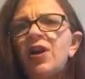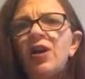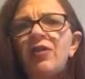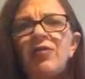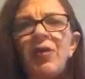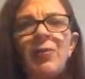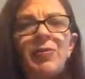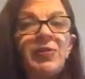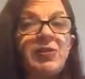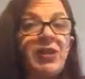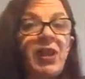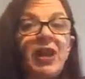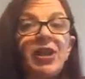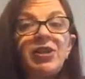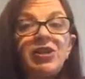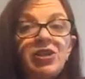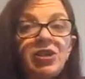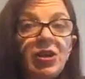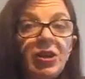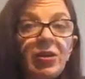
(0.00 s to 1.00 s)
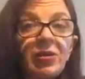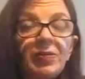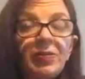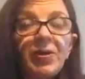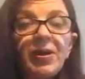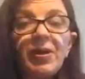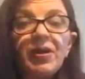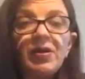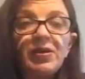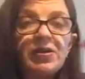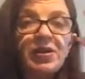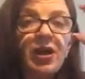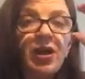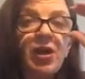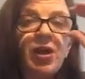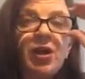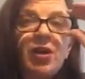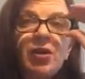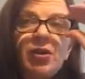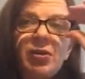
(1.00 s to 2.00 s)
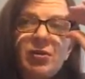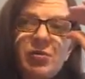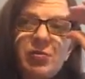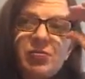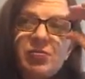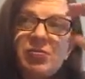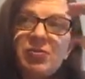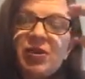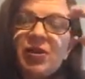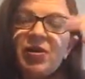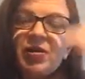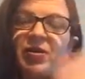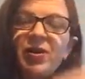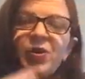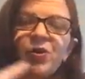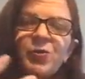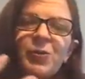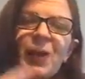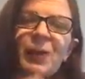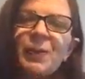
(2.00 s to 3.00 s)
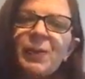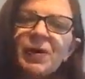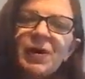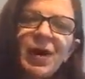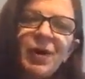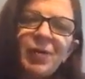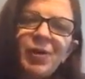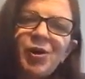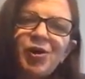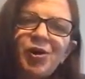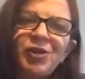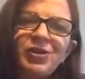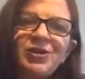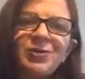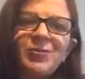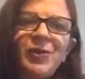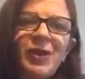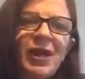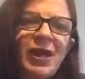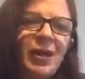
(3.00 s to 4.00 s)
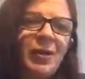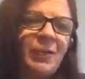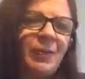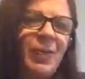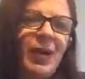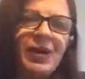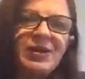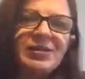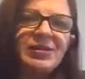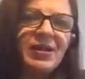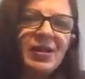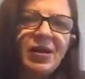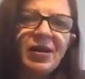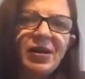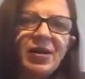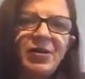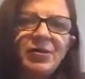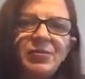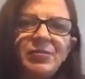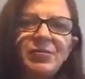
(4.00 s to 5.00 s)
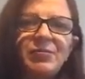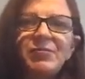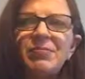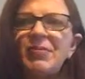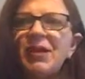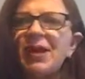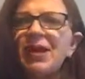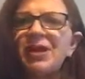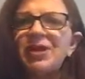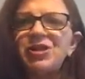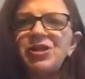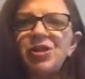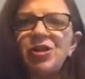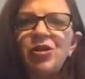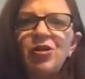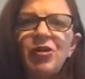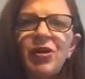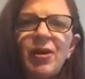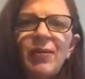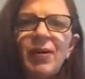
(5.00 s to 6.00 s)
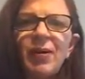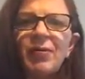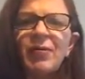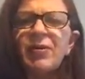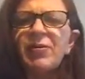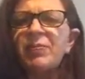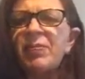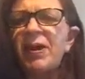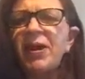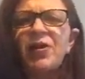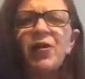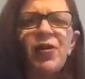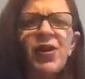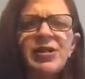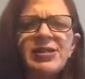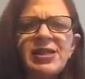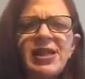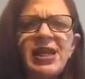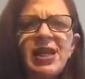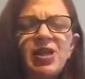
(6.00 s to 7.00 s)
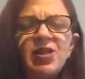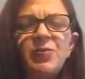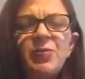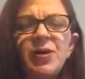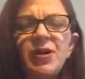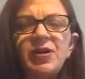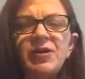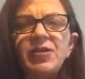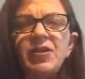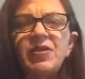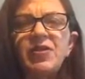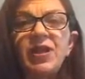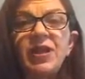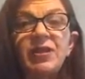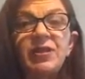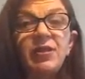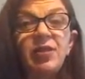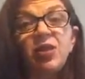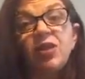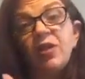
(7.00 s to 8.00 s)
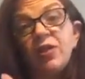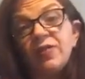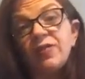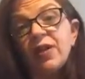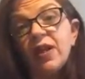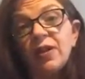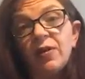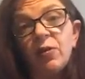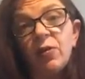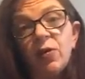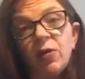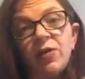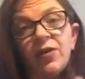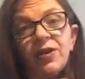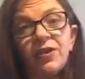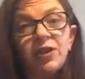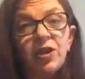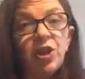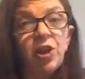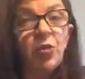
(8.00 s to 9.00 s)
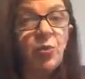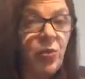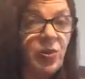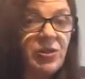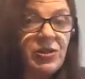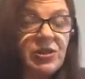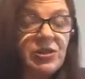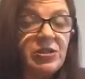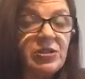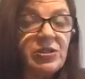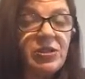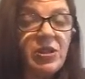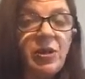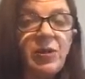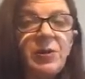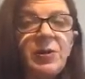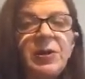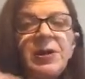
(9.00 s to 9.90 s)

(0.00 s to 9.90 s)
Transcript: of reputation, because those people are coming across as being a better manager or coming up with better ideas because of things that you've done or things that you wanted to do.